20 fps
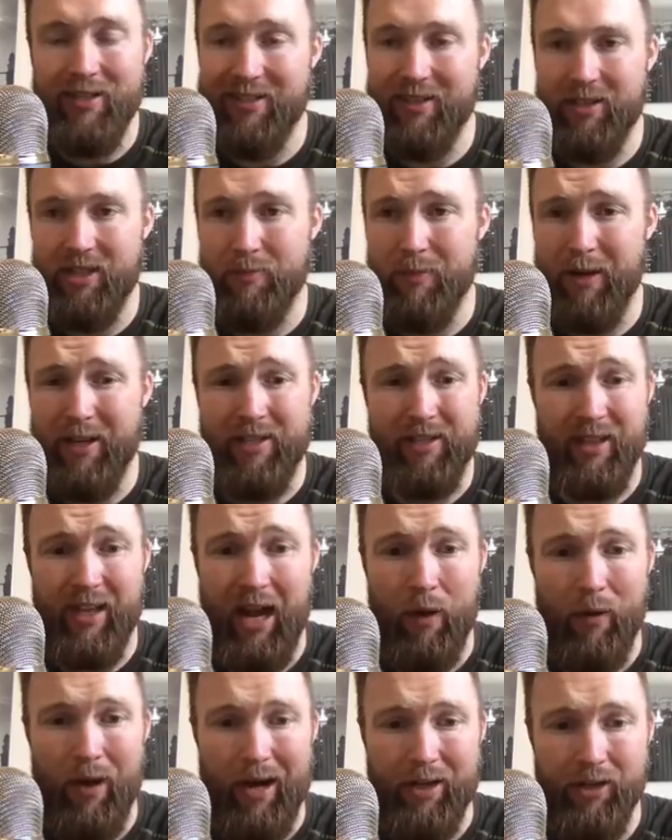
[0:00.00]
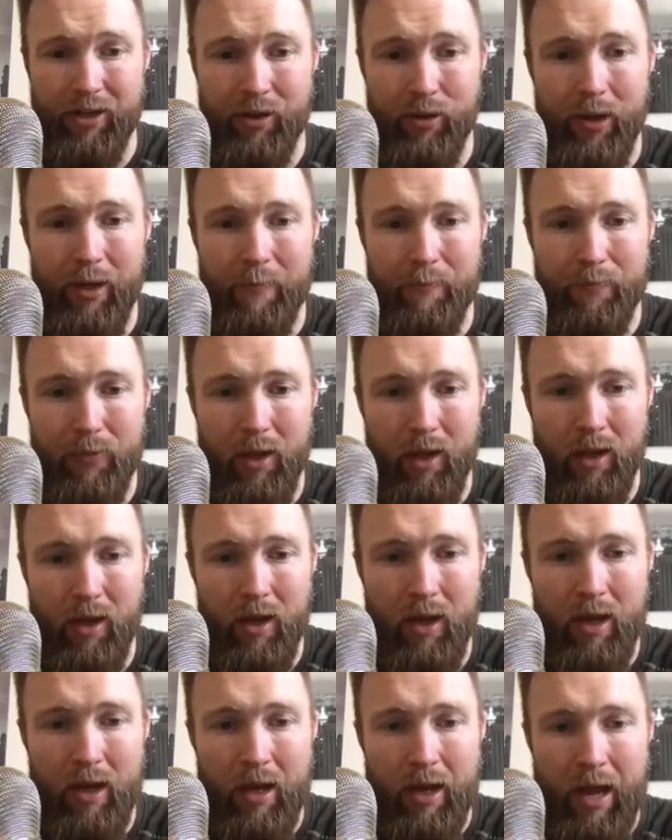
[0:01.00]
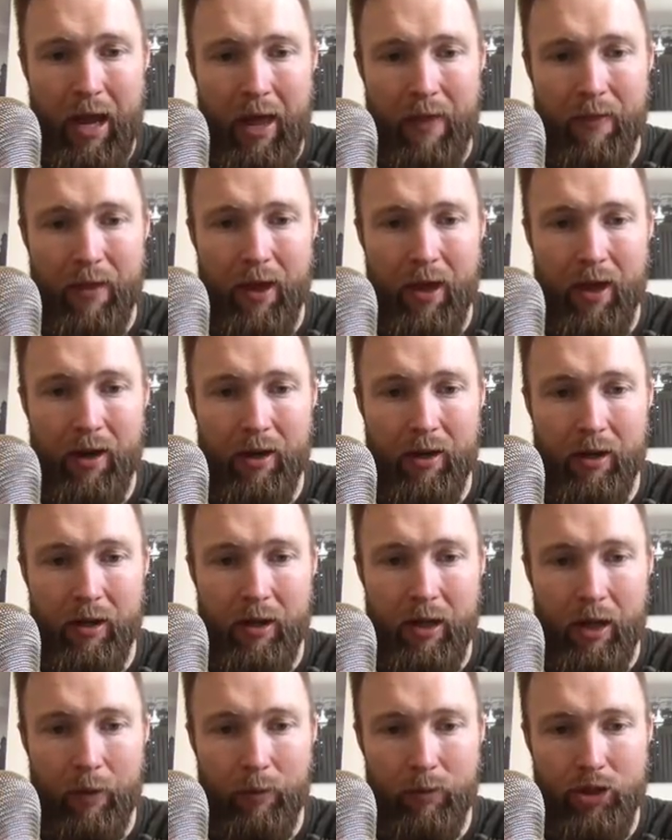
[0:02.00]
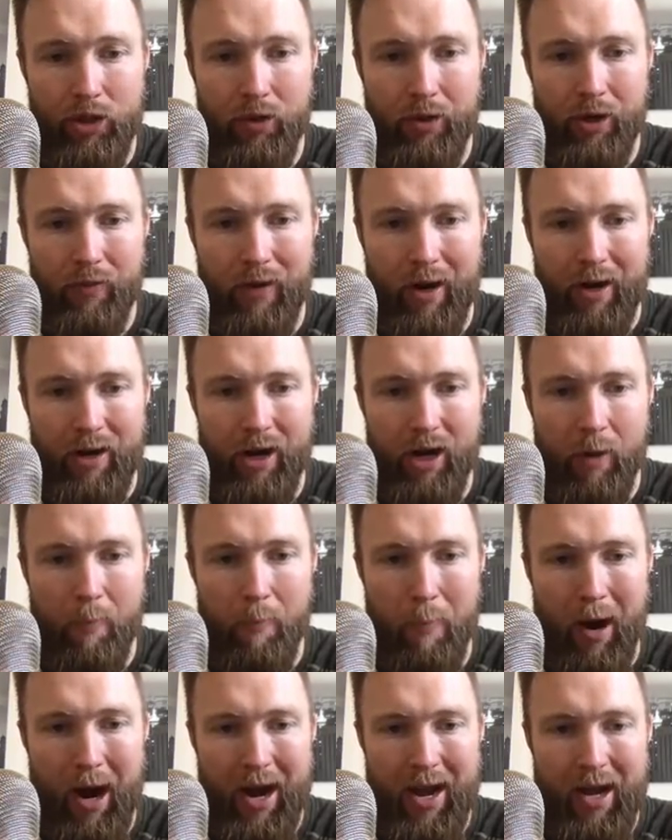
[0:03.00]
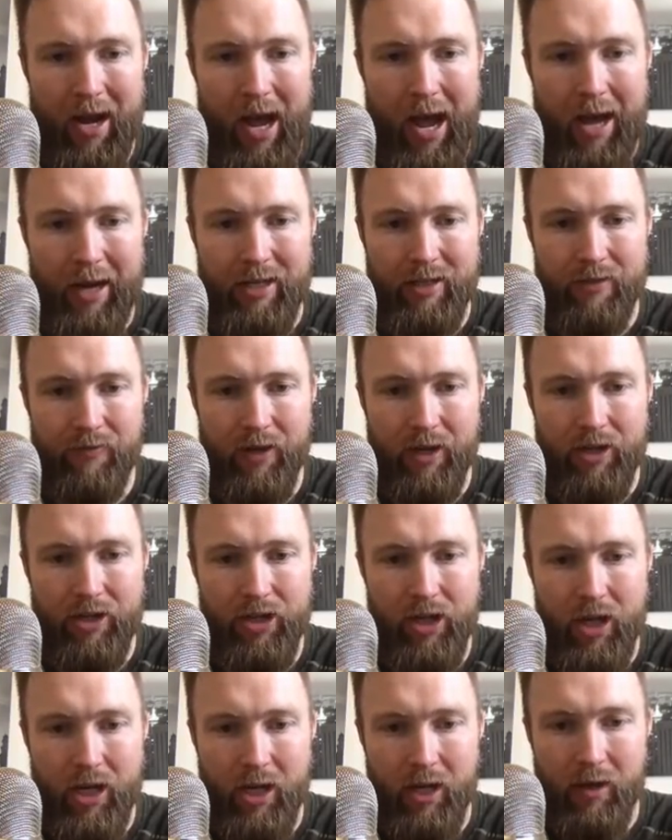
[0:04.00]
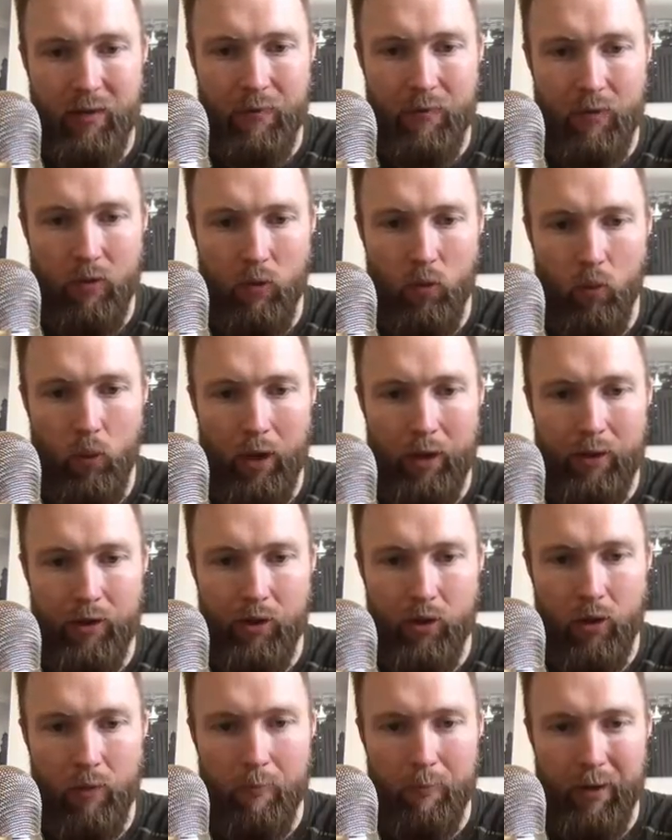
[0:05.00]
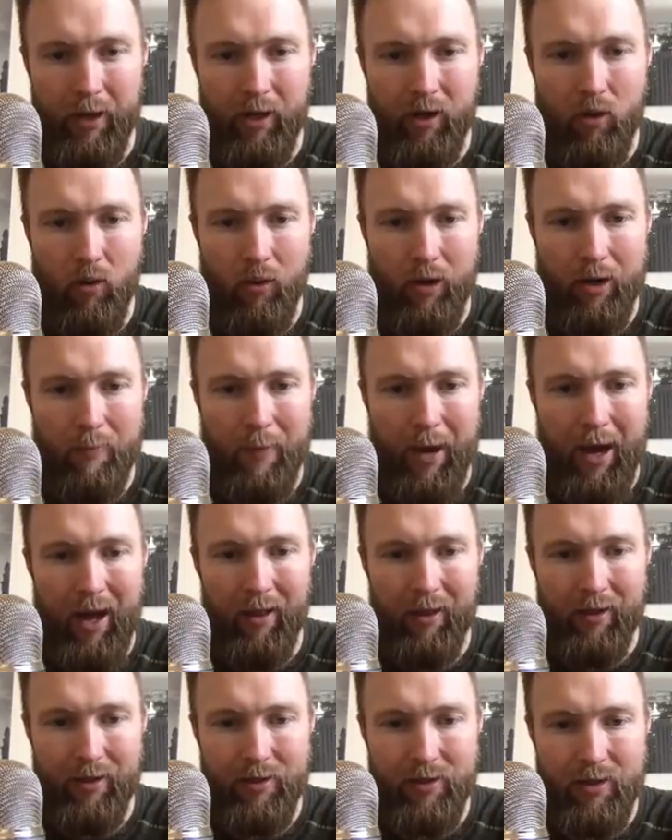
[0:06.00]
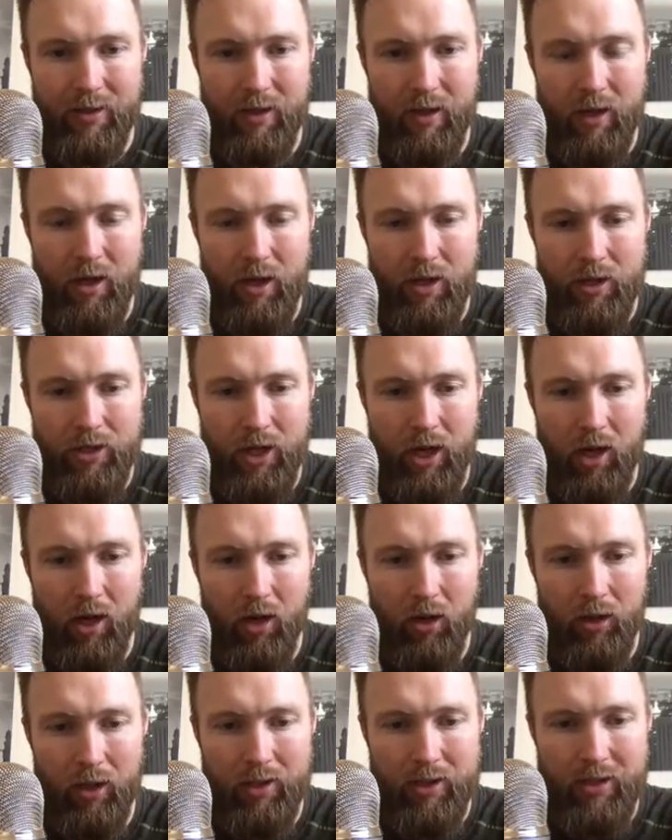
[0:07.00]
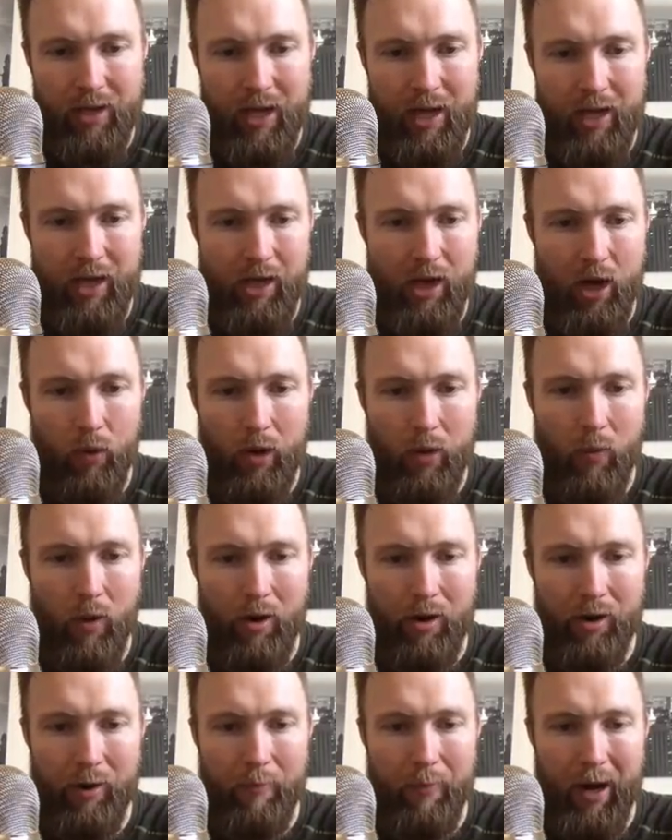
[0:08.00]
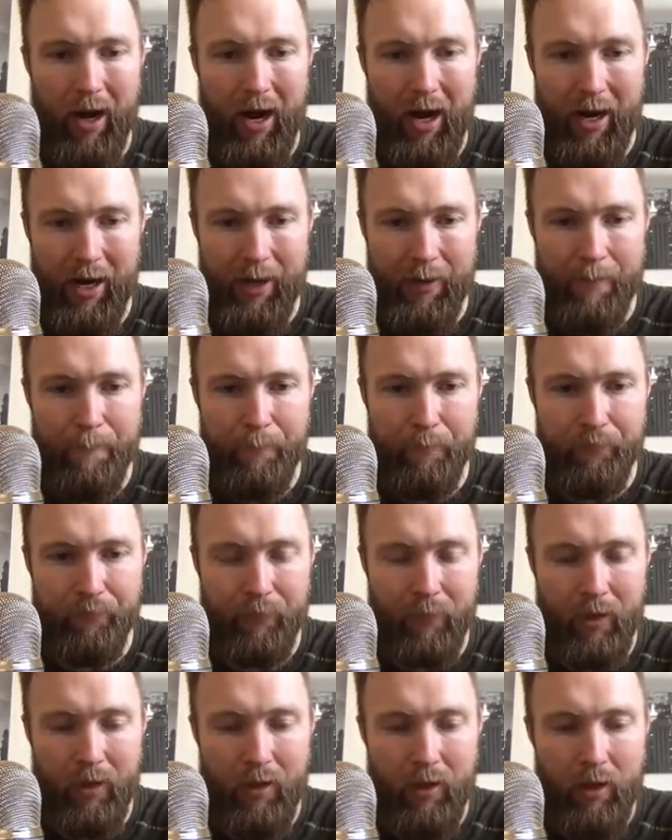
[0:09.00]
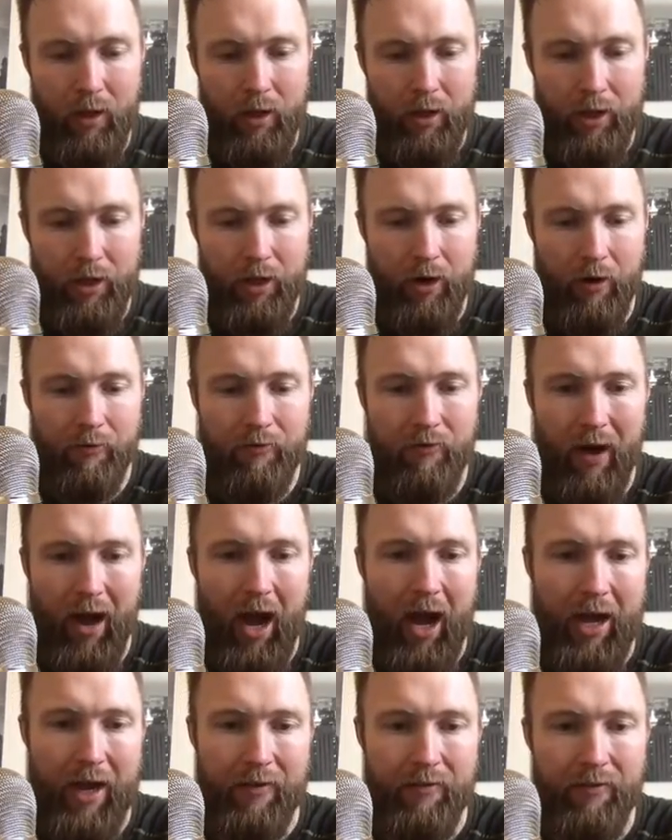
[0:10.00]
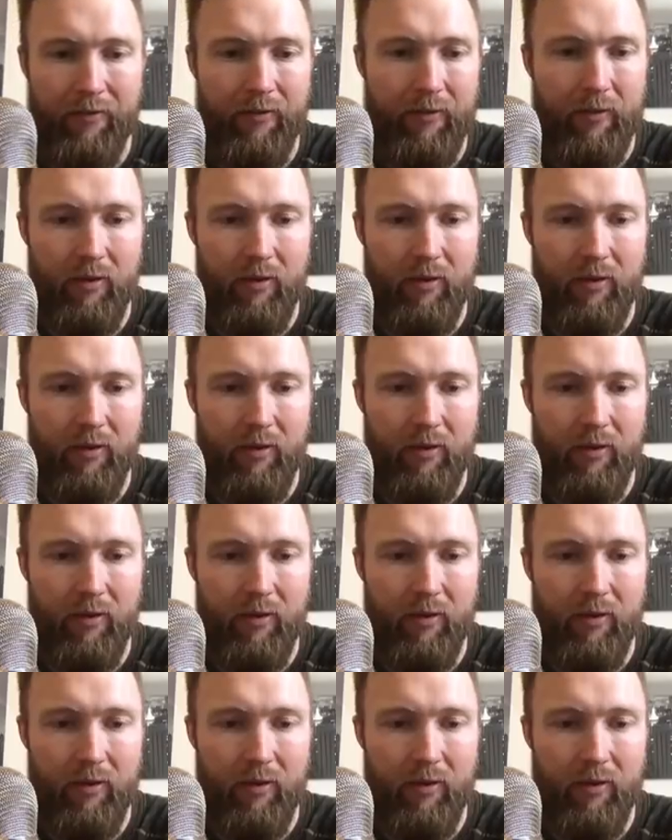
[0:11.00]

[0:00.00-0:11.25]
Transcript: And this is basically how I do it. And then it will show you right here, buy XVG with your Bitcoin balance. So let's say, you know, we wanted to buy, you know, five